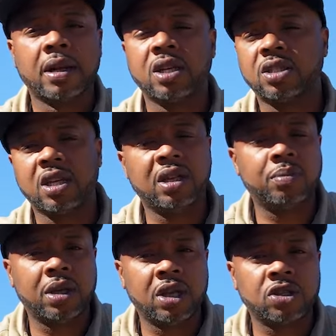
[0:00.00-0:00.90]
to 10
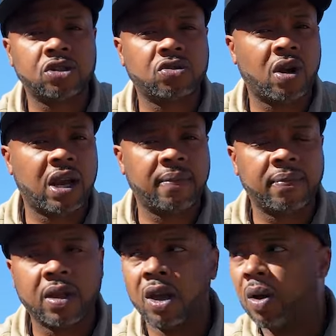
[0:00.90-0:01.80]
minutes straight,
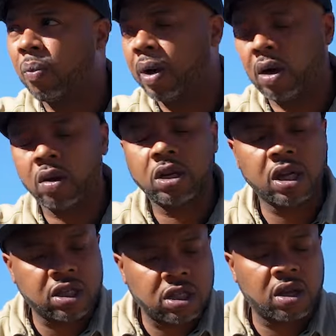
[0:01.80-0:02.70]
where
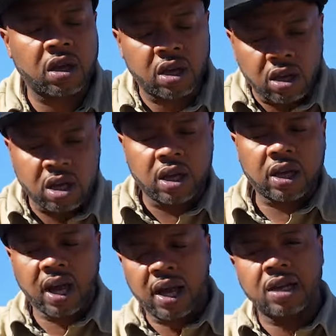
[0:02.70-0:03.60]
this
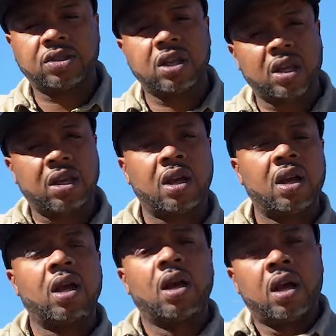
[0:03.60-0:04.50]
constant
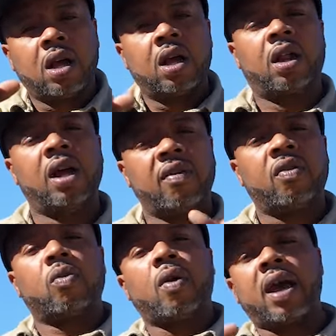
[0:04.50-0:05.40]
left,
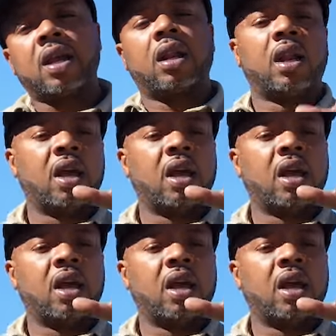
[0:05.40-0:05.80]
right,